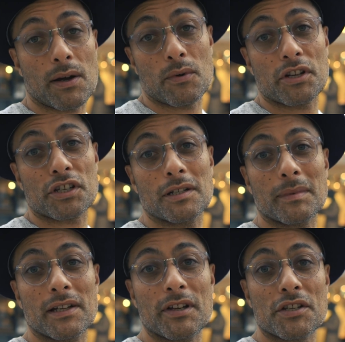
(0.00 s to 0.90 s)
I want to share
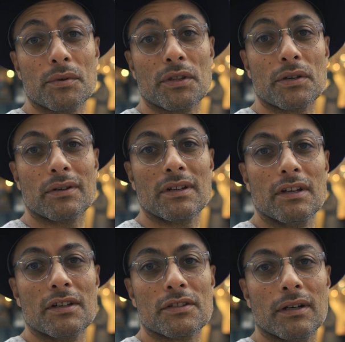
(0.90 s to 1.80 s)
my adventure with you.
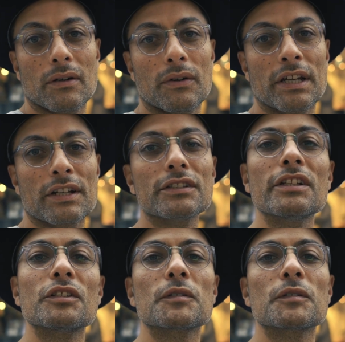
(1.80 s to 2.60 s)
So here's a little